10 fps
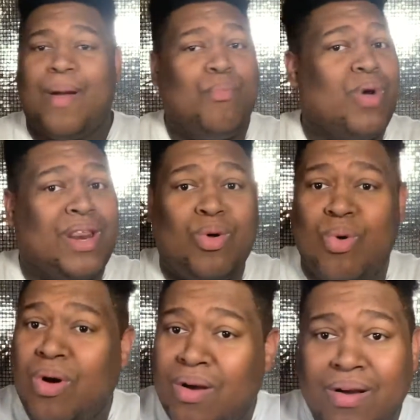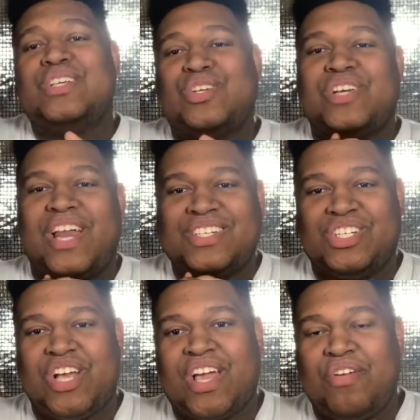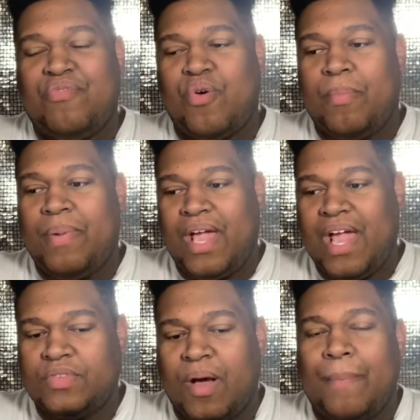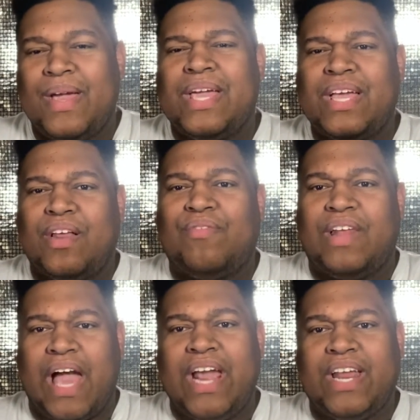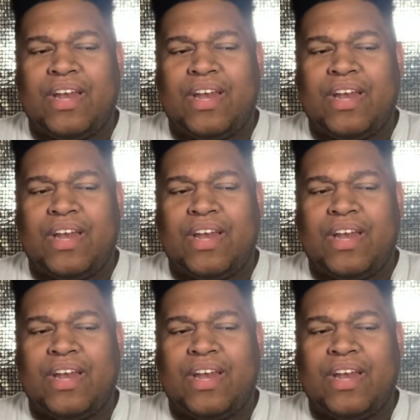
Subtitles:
with it all. So shout out to Jackie for being a beacon of light and